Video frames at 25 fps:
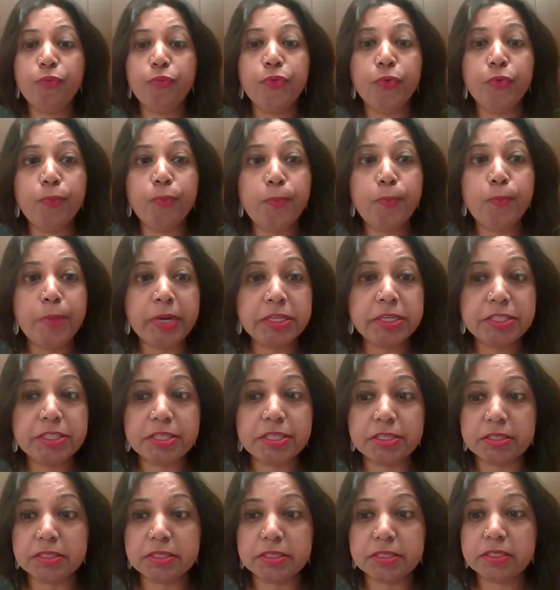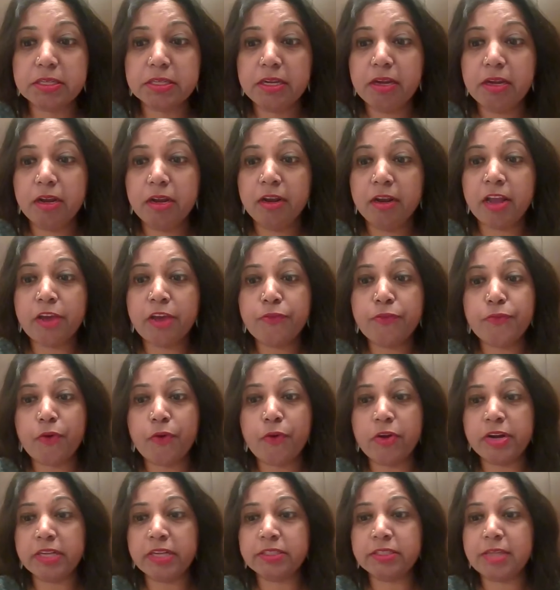few pictures. Like,
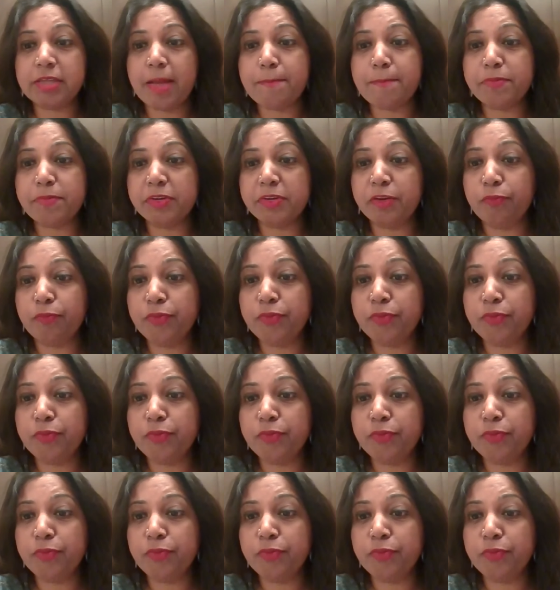for example,